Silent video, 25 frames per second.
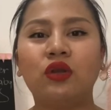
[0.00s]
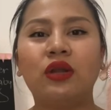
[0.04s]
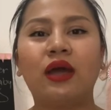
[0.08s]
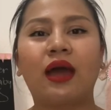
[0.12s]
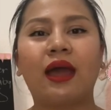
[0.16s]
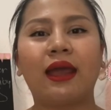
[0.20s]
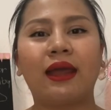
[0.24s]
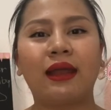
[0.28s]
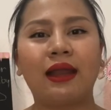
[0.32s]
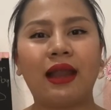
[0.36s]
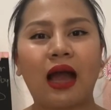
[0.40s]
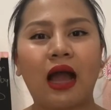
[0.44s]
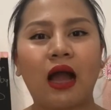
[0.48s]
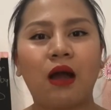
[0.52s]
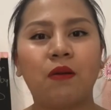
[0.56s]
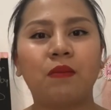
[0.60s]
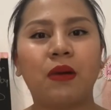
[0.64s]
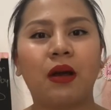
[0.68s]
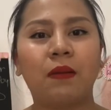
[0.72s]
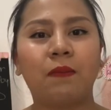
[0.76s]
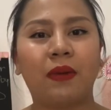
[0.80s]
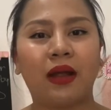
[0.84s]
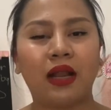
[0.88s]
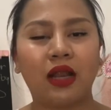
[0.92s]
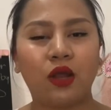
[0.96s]
nyo na kailangan
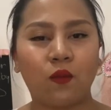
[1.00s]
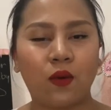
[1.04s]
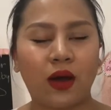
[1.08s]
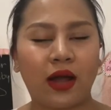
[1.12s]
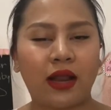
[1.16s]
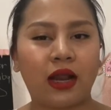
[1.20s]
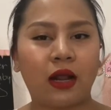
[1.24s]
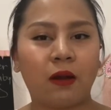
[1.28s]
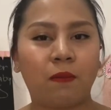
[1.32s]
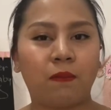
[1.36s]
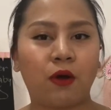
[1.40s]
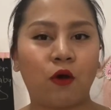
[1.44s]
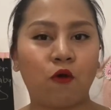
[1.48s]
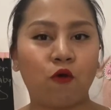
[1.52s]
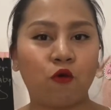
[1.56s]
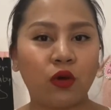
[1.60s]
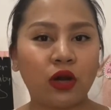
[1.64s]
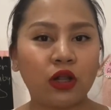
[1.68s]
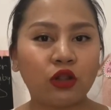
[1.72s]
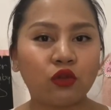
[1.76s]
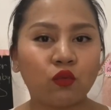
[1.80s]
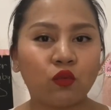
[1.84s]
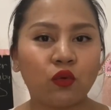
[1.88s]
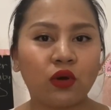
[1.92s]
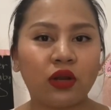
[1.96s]
magpaliwanag
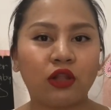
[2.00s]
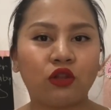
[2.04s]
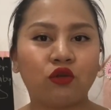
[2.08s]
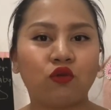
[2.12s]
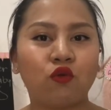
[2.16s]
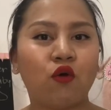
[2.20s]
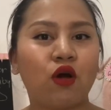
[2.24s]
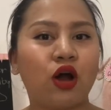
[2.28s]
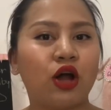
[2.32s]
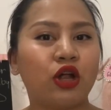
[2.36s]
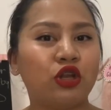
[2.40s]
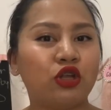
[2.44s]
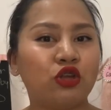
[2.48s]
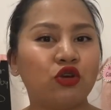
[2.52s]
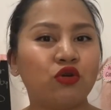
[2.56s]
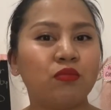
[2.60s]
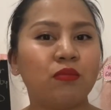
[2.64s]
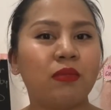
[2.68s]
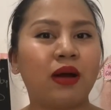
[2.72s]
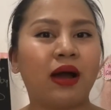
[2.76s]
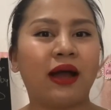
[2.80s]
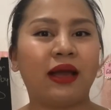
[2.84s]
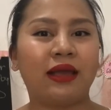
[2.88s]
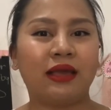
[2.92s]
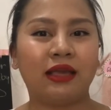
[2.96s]
paulit-ulit kung ano yung
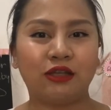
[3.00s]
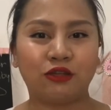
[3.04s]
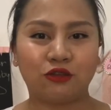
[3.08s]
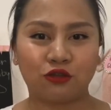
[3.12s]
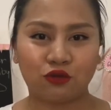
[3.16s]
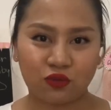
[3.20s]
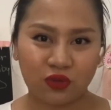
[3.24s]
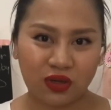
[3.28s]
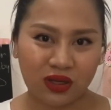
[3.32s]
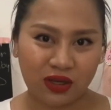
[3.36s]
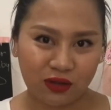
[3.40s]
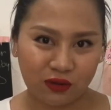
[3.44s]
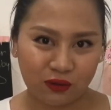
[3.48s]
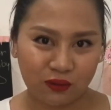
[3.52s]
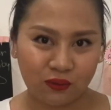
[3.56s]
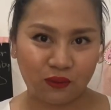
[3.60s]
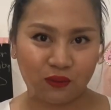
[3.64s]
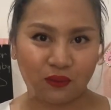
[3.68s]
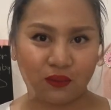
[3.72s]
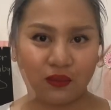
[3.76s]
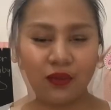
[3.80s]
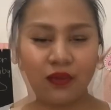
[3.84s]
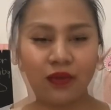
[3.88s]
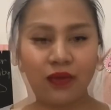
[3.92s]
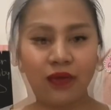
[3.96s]
mga history nyo.
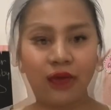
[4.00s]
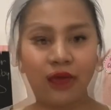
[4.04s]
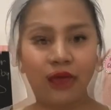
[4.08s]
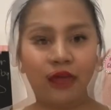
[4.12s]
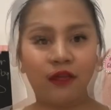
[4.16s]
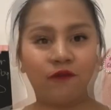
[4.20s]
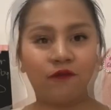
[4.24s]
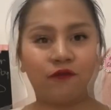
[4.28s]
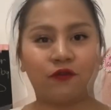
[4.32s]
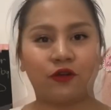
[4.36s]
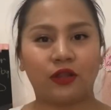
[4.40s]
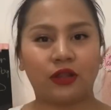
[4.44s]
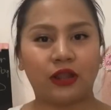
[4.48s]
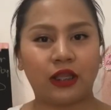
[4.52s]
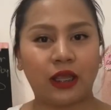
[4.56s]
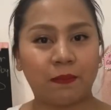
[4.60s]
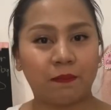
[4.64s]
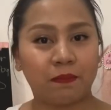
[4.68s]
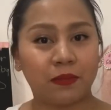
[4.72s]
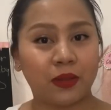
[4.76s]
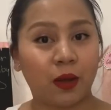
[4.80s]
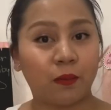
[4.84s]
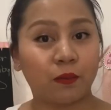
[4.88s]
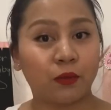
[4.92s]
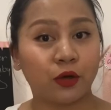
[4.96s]
And for
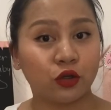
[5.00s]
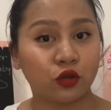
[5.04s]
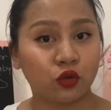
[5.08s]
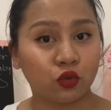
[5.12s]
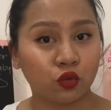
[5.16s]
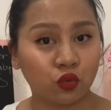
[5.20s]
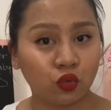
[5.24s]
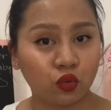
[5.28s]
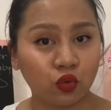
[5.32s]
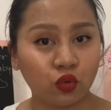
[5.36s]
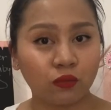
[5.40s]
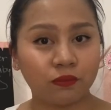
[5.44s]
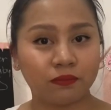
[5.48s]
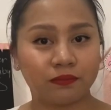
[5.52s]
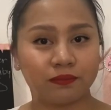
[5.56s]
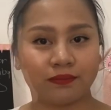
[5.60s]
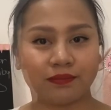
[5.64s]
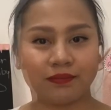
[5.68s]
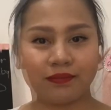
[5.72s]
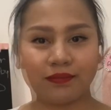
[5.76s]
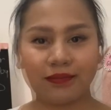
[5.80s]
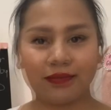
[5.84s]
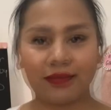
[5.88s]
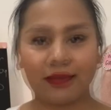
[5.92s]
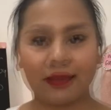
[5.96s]
tip number
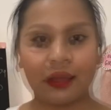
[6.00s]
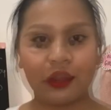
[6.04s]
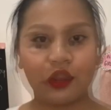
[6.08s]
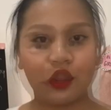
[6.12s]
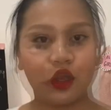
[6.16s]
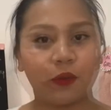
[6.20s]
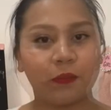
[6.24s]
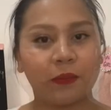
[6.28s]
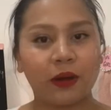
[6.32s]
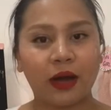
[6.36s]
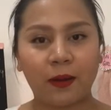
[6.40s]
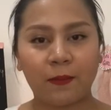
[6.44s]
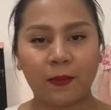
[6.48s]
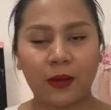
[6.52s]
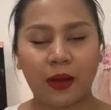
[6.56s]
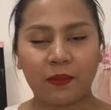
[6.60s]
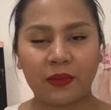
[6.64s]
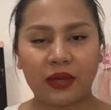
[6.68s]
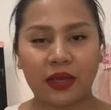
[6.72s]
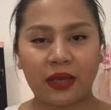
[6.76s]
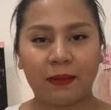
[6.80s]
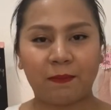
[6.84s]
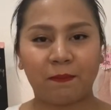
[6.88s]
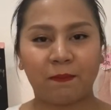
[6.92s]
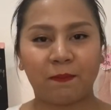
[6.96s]
2, ito ang mga
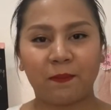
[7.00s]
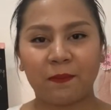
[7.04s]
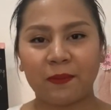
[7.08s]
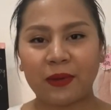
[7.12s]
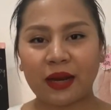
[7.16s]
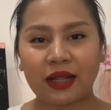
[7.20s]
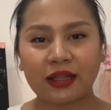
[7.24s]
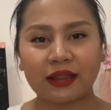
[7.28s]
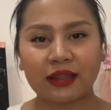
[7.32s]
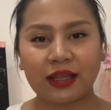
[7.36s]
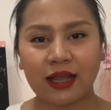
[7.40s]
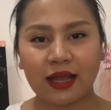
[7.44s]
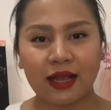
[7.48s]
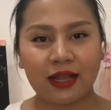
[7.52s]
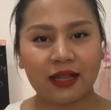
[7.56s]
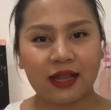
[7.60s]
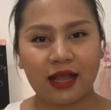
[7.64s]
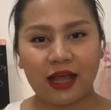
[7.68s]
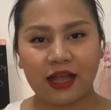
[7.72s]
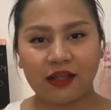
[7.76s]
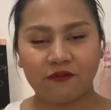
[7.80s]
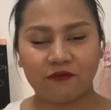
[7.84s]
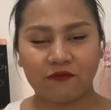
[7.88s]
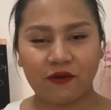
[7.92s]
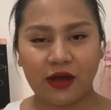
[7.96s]
mami, practical
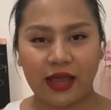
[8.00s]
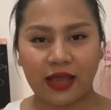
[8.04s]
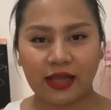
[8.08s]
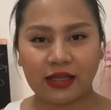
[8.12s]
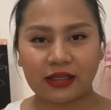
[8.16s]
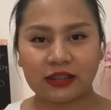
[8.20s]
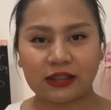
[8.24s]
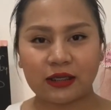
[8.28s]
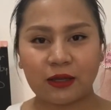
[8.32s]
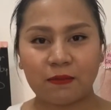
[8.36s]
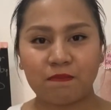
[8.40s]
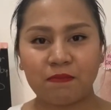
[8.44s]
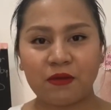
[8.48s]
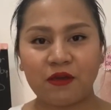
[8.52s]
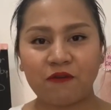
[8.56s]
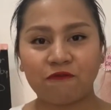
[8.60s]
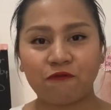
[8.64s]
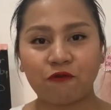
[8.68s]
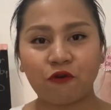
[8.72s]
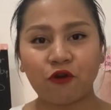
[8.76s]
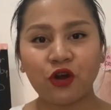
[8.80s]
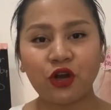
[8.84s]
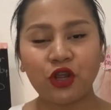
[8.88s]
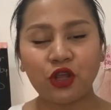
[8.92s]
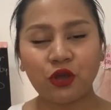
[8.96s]
na advice.
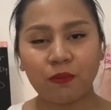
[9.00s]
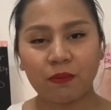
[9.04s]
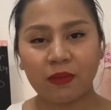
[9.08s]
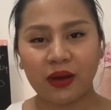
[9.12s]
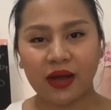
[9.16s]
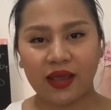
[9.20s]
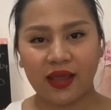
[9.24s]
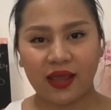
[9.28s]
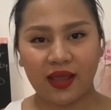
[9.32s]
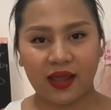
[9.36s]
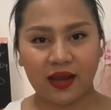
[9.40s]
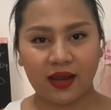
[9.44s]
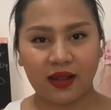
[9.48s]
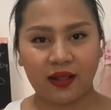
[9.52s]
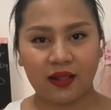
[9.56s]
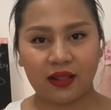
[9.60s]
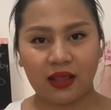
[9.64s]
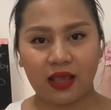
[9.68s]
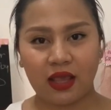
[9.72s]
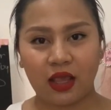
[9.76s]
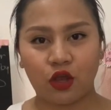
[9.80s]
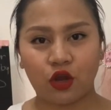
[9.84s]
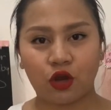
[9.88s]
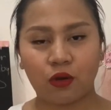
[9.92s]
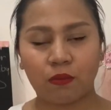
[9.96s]
Before you buy
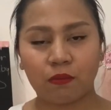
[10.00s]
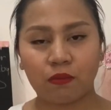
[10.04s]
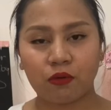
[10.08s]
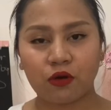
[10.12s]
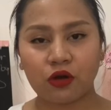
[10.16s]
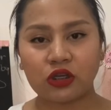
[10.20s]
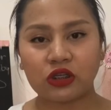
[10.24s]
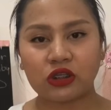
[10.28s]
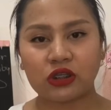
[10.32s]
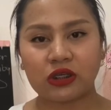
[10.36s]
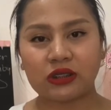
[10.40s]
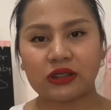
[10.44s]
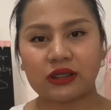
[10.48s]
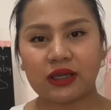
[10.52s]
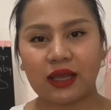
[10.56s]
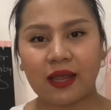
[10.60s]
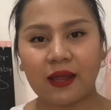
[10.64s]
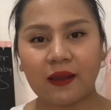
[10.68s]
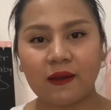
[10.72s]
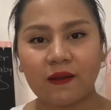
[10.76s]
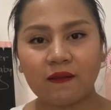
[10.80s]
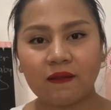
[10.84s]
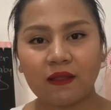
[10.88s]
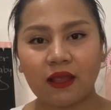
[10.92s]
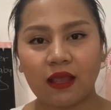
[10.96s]
anything or purchase
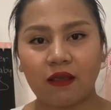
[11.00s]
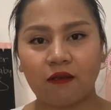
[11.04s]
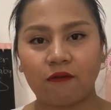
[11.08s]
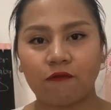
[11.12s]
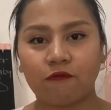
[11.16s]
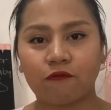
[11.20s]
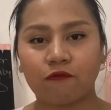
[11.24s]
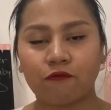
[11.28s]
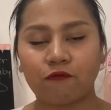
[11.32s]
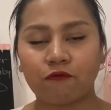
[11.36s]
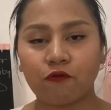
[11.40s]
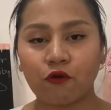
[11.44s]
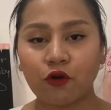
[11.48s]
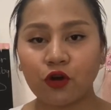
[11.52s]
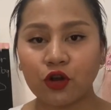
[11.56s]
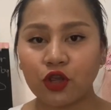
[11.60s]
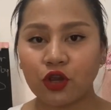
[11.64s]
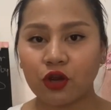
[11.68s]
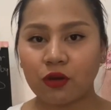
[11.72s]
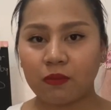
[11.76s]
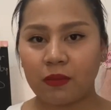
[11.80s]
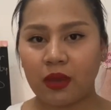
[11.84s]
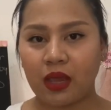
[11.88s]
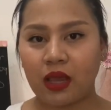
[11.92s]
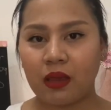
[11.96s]
anything for
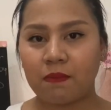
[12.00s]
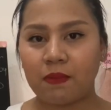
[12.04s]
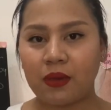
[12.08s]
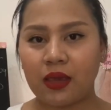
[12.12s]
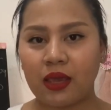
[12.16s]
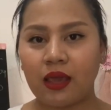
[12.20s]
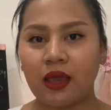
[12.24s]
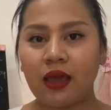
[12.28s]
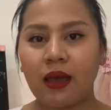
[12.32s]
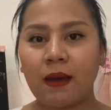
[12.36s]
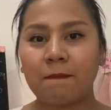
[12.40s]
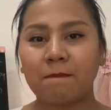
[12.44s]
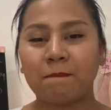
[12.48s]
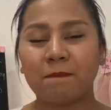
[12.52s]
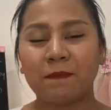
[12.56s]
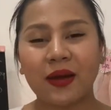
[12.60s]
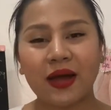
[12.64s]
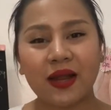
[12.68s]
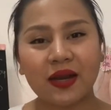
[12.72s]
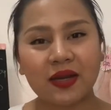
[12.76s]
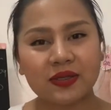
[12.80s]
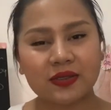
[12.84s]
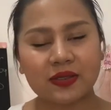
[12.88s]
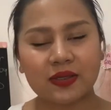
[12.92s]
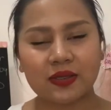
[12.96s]
your baby
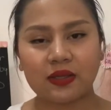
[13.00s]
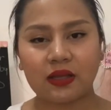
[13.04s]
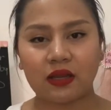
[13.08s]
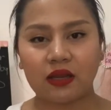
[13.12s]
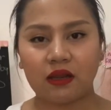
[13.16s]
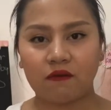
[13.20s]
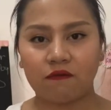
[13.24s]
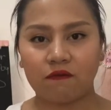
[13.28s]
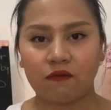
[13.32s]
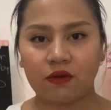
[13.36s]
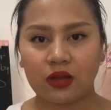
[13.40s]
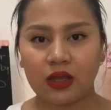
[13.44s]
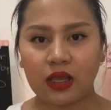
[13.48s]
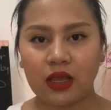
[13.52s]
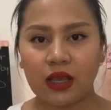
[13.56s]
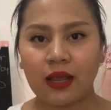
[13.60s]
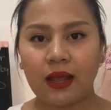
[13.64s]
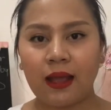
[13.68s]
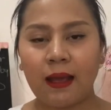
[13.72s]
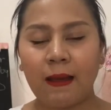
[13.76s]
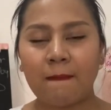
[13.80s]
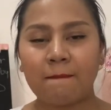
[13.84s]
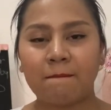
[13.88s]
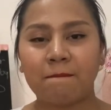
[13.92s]
para sa delivery,